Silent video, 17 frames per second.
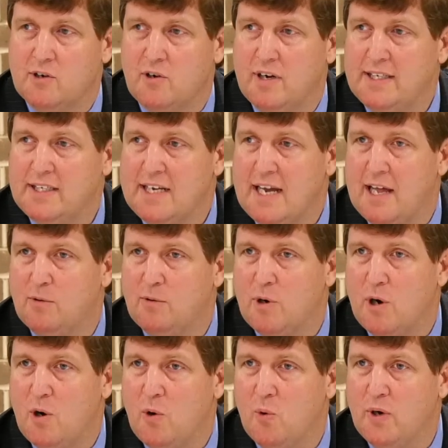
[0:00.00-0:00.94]
green, yellow,
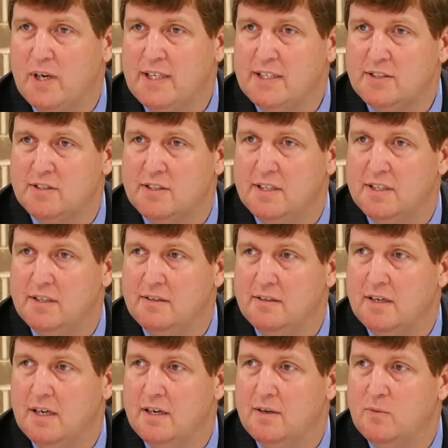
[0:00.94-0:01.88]
or orange,
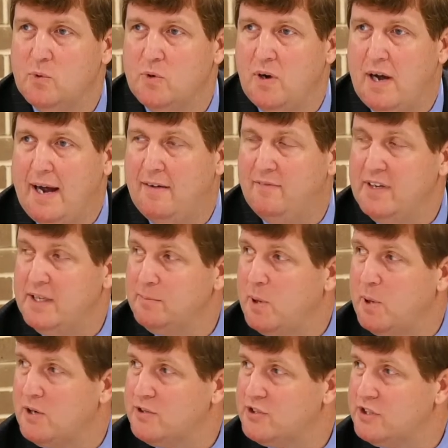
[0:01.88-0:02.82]
then we'll have
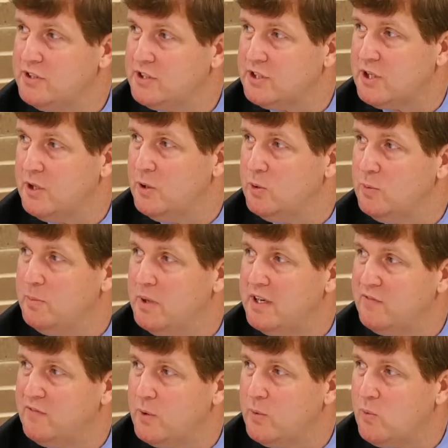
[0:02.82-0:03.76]
in-person school.
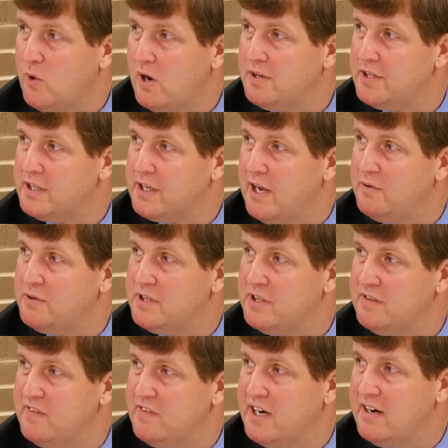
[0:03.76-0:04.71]
But if we were to go
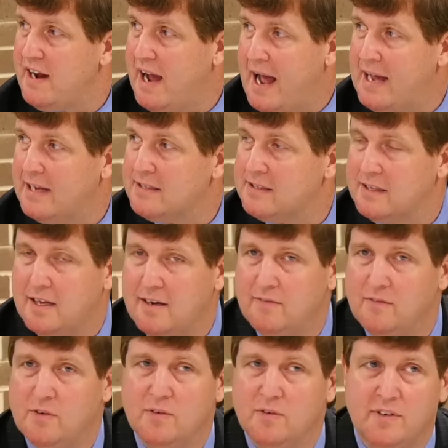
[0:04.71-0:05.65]
to the very highest
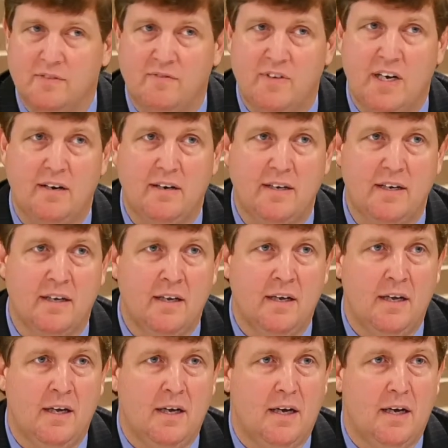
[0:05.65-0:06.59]
level,
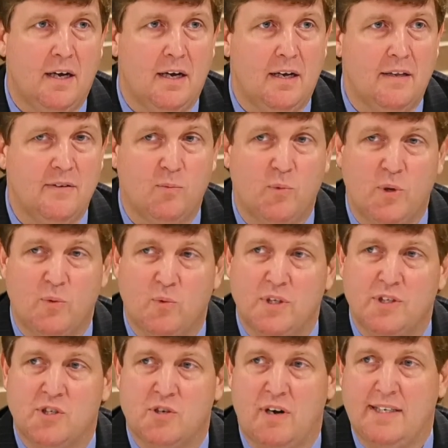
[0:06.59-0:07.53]
then we
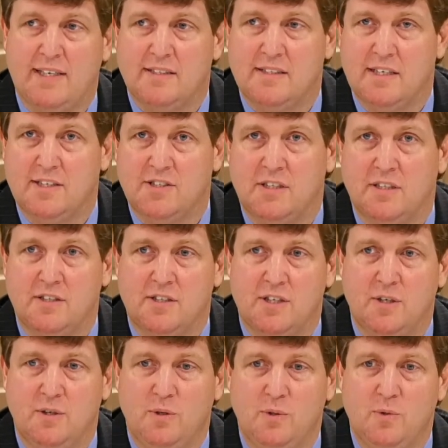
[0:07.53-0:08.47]
would transition
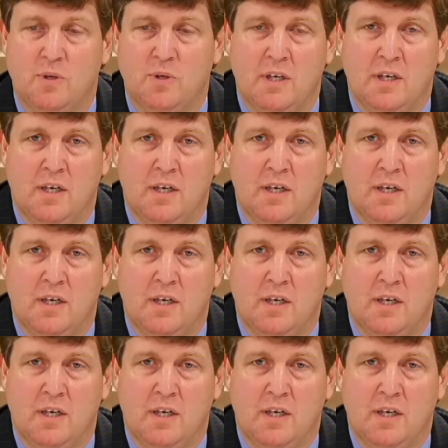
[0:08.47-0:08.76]
to